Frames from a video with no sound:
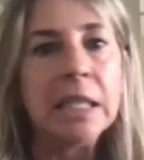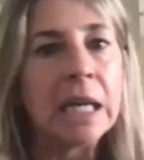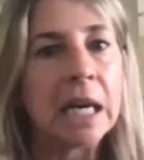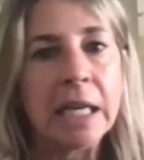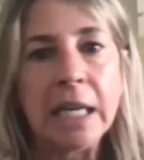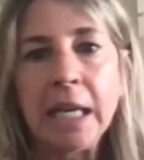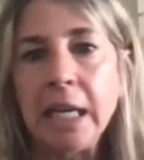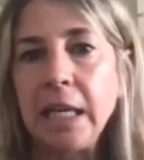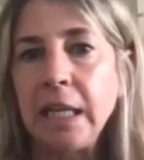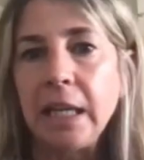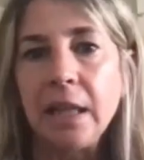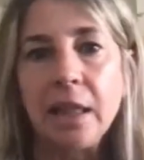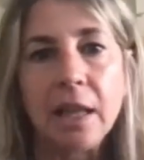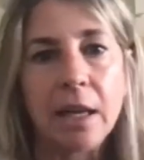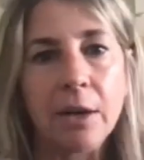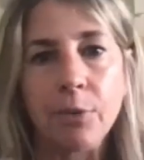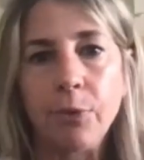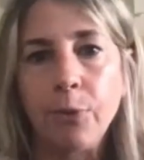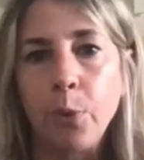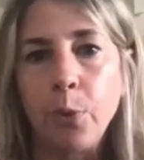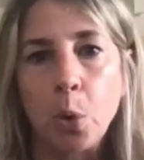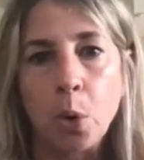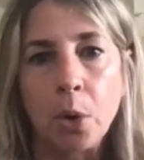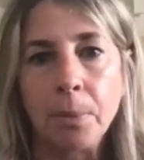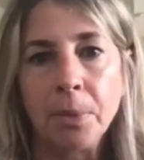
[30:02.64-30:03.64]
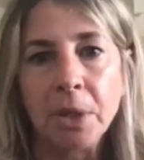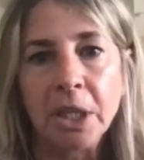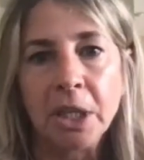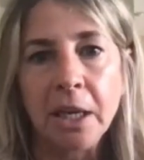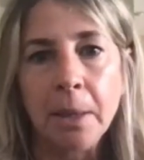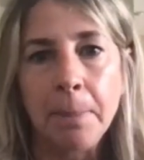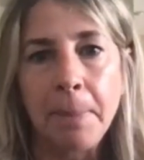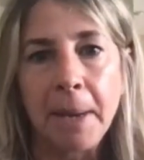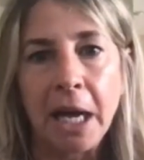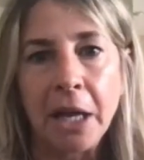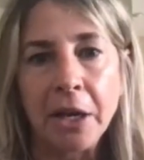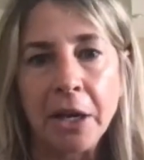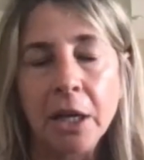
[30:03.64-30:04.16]
done anything formally
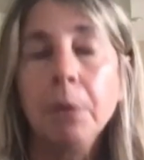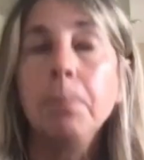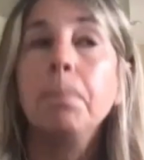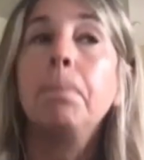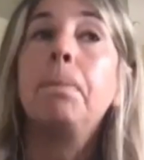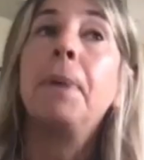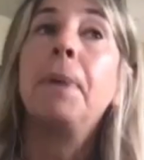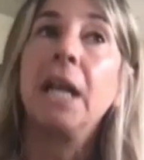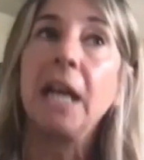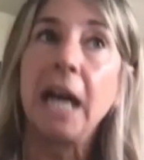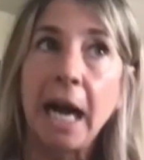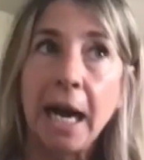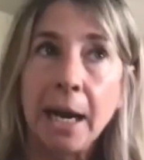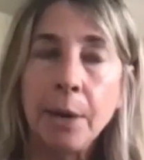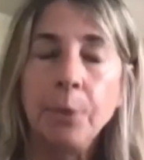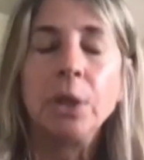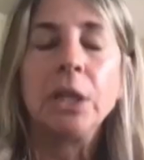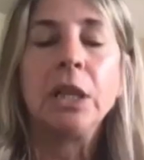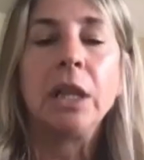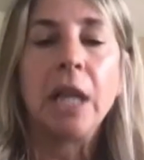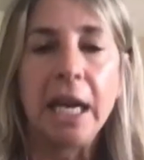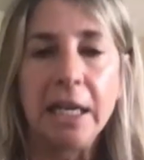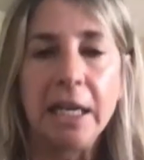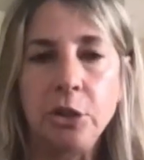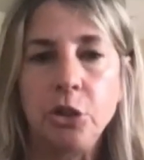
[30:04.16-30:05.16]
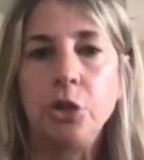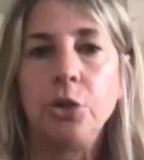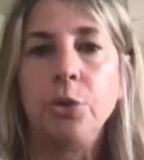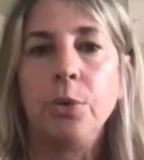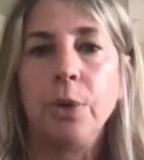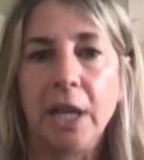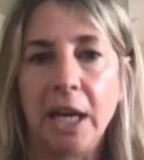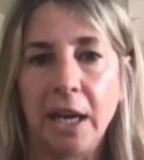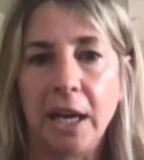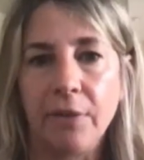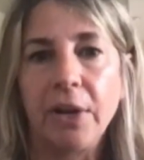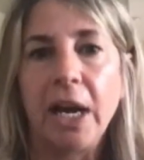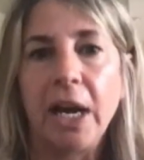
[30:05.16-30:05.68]
about it, but I would like to.
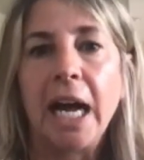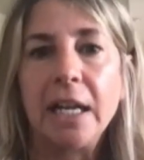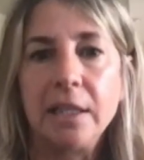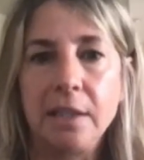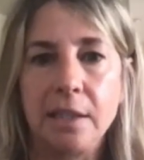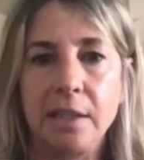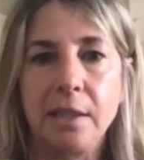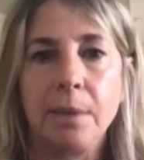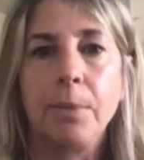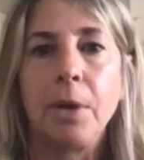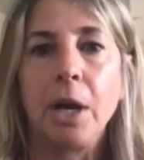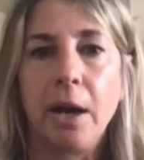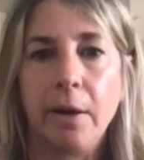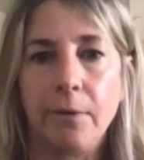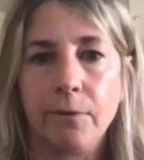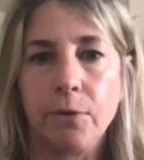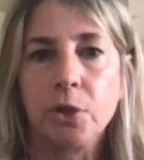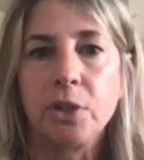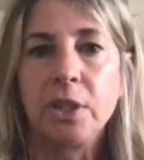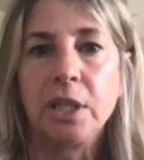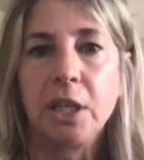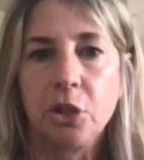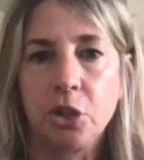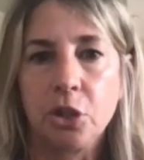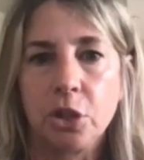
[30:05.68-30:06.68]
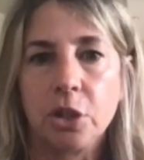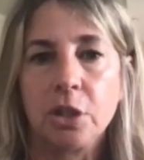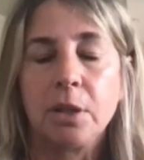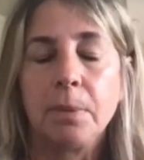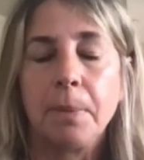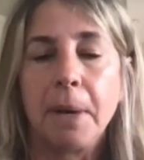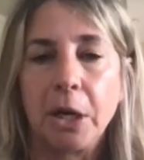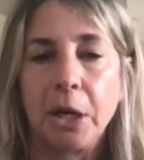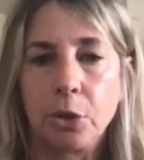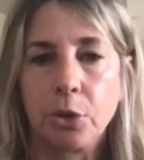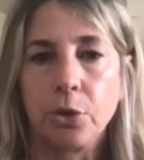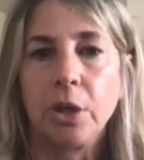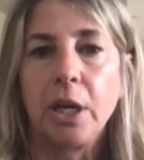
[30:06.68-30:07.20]
And I've had some conversations
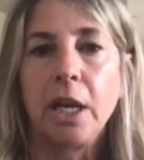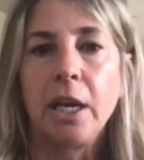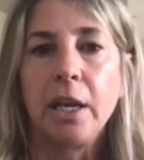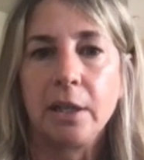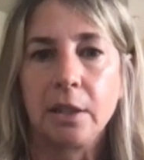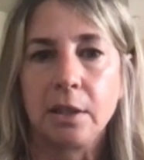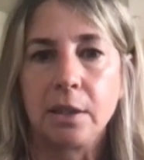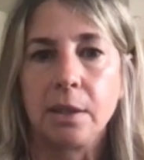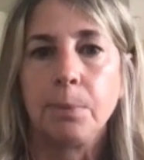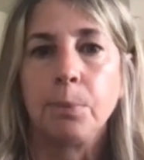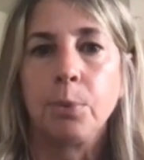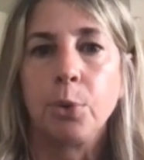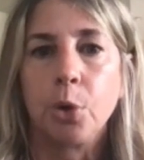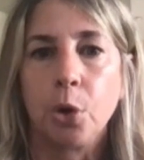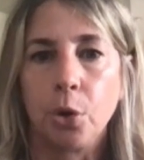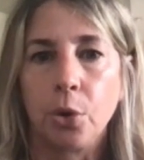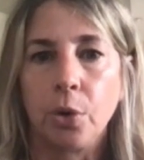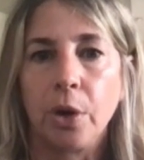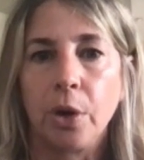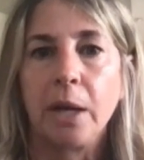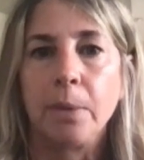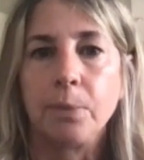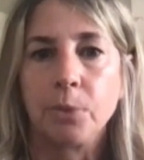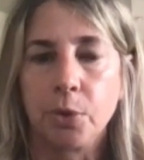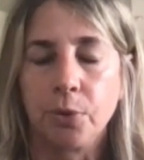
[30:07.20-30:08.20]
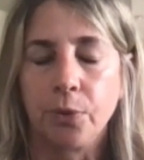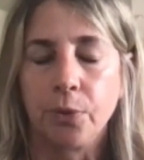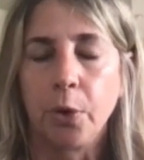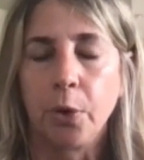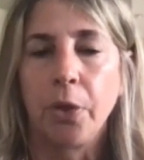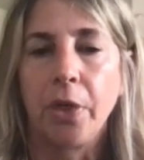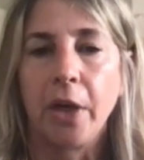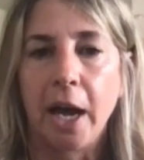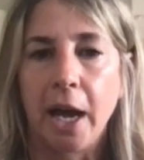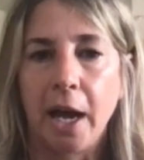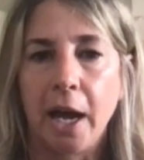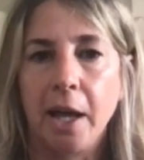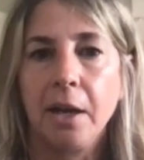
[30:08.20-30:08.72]
about creating some programs for
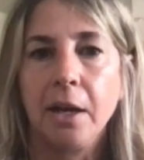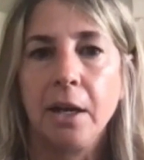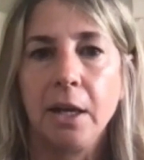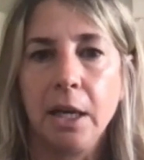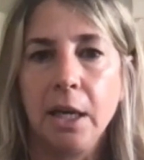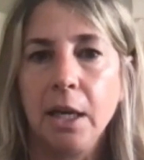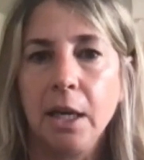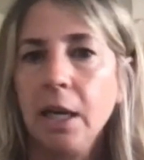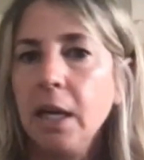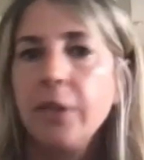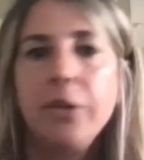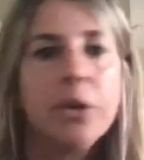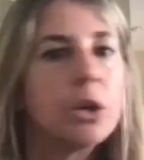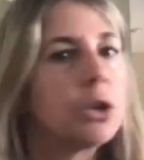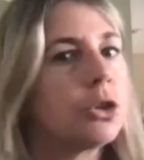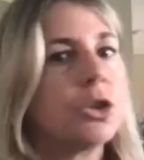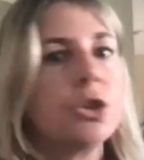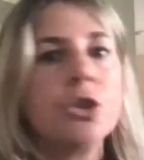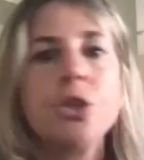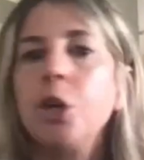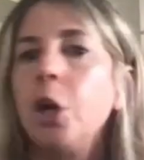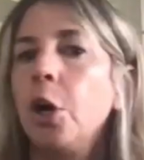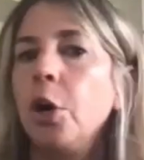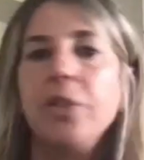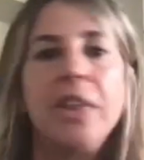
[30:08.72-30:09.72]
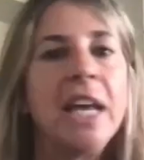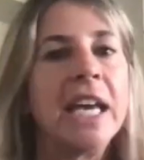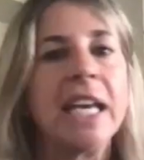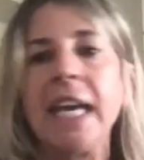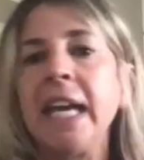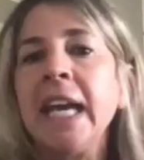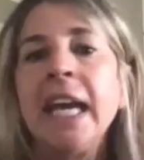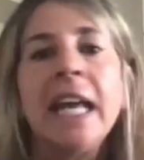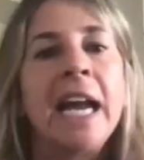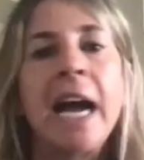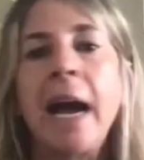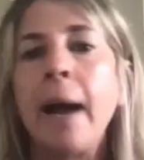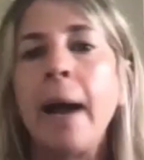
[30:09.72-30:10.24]
that. They're so, they
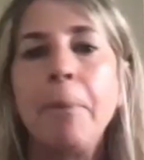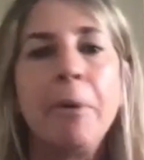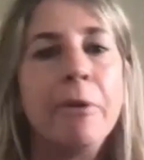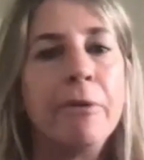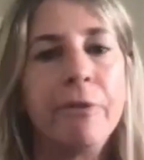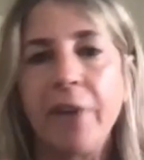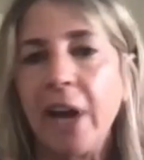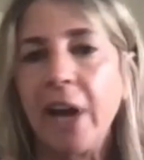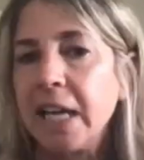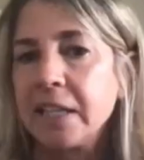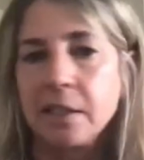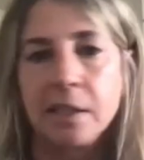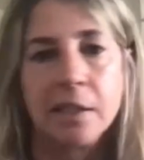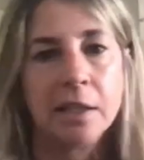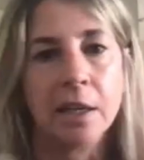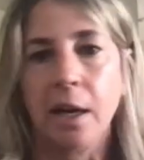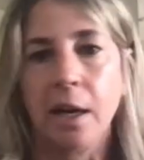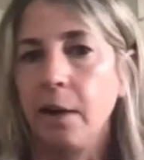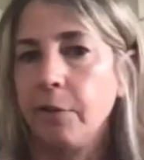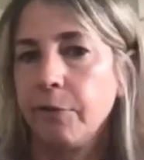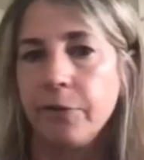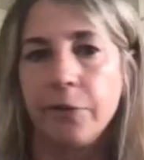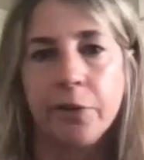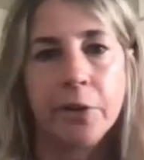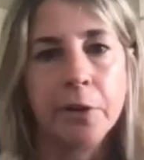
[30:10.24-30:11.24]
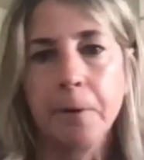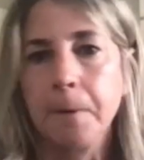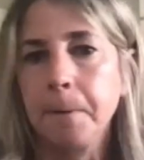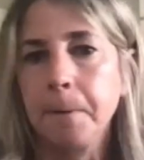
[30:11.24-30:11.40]
can't happen fast enough.